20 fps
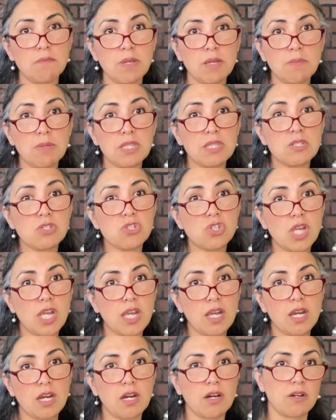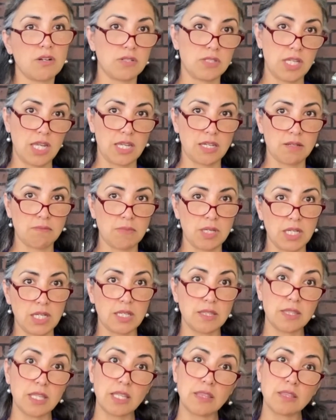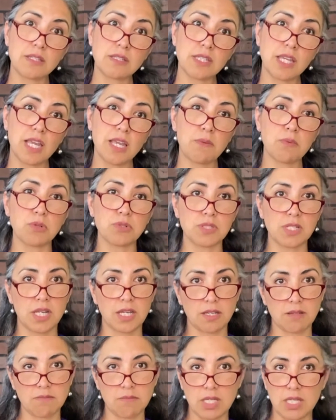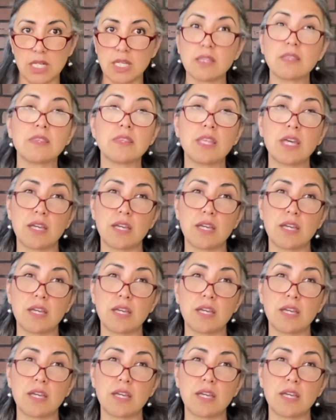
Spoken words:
maybe the chair, take a minute, then the table, take a minute,